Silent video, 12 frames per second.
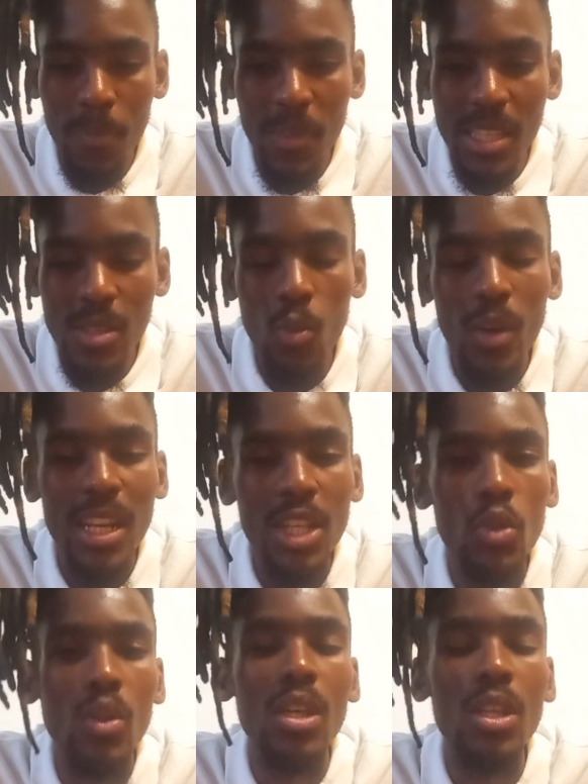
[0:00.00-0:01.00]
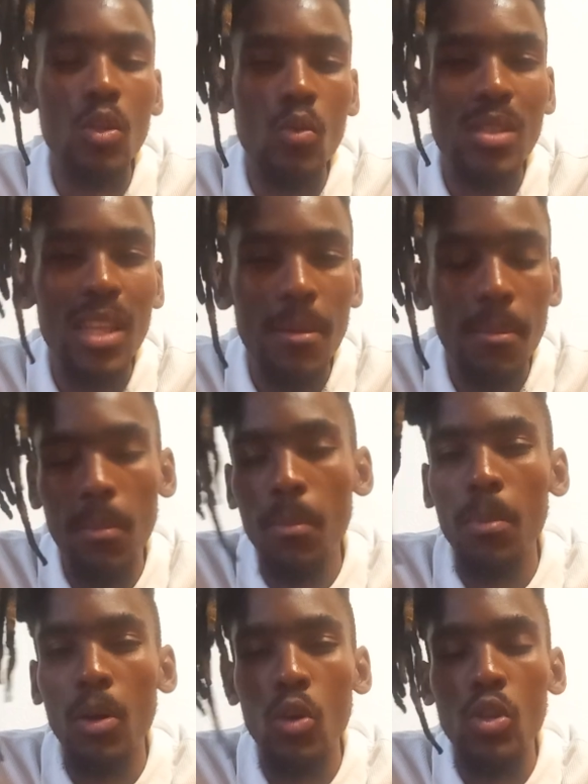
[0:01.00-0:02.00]
there's a way that you can use them,
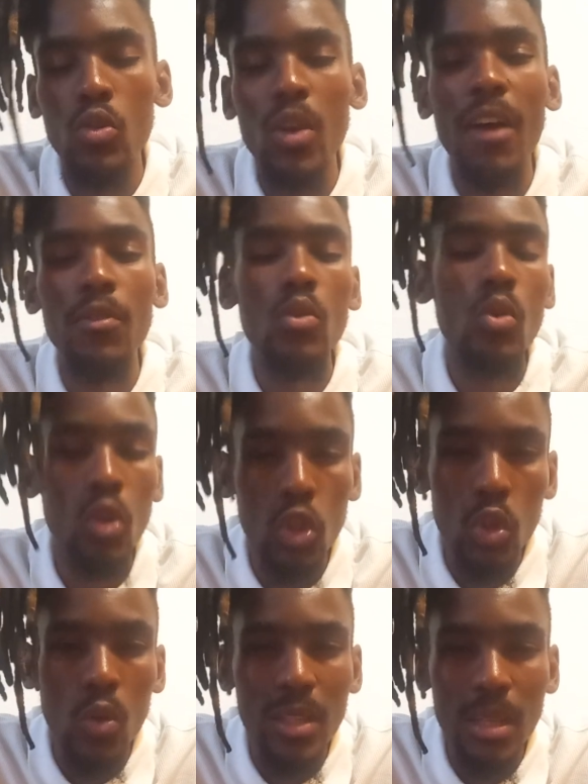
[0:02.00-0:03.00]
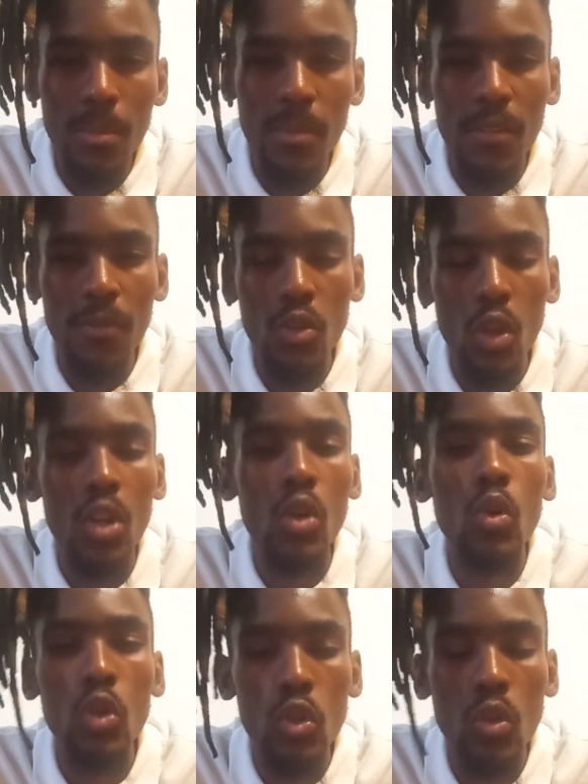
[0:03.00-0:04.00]
because you have to control them. If you're not in
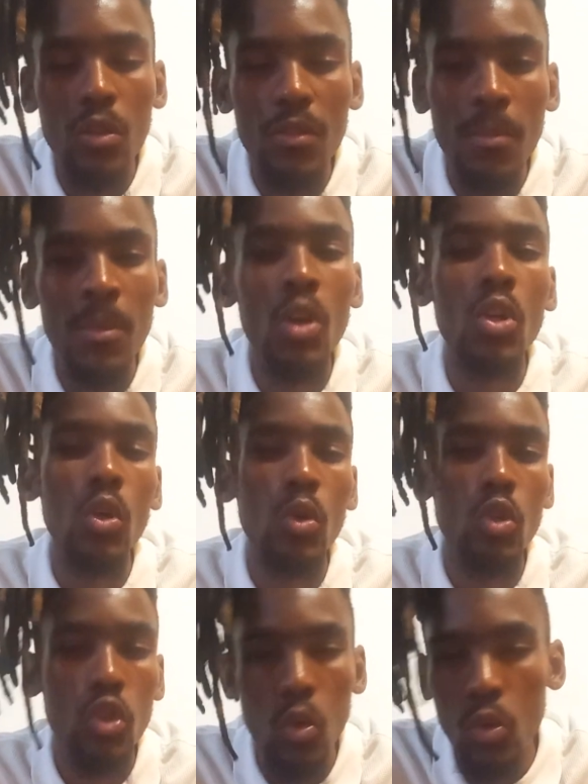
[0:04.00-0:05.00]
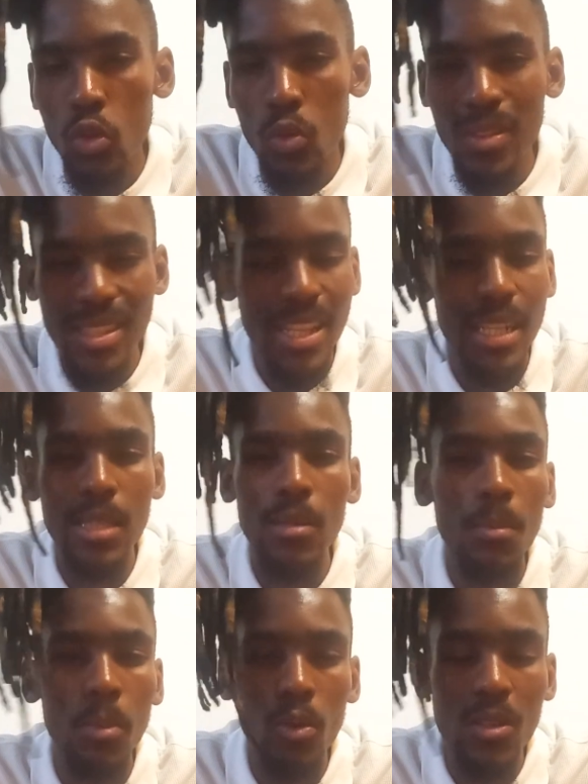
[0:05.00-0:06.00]
control of them, they're going to control you. It's that
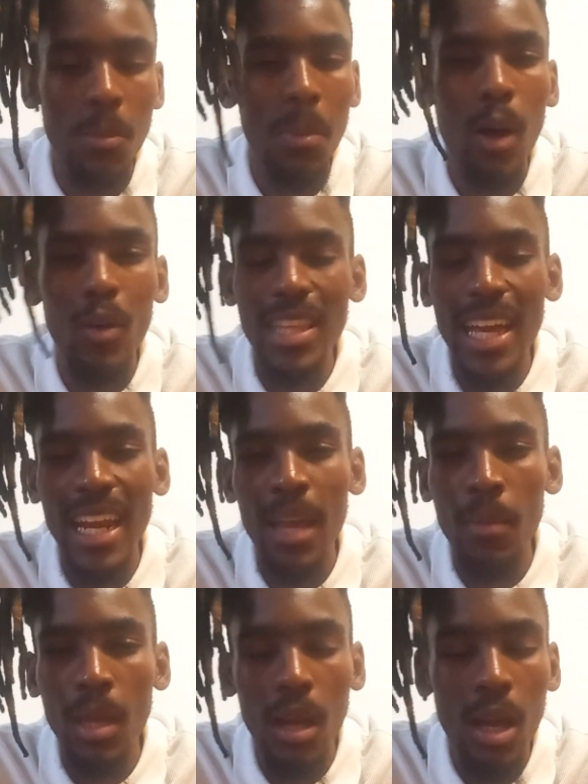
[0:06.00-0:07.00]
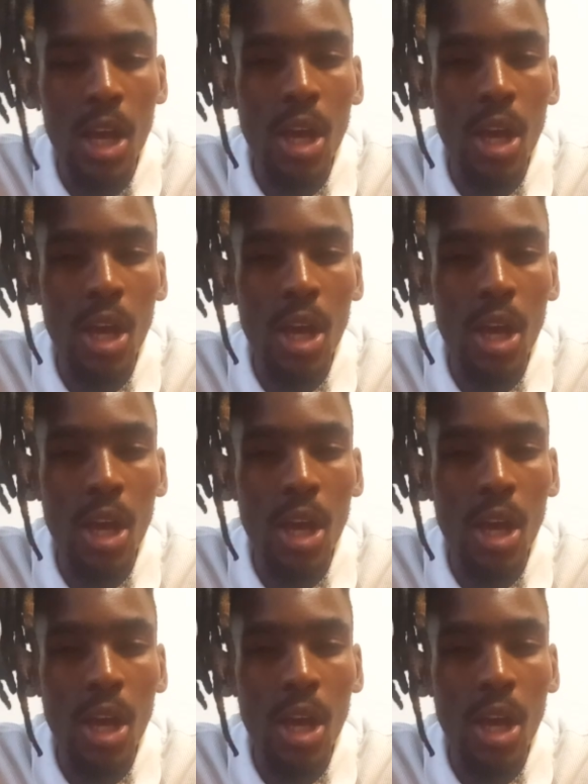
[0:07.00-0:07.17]
simple. It's a power dynamic.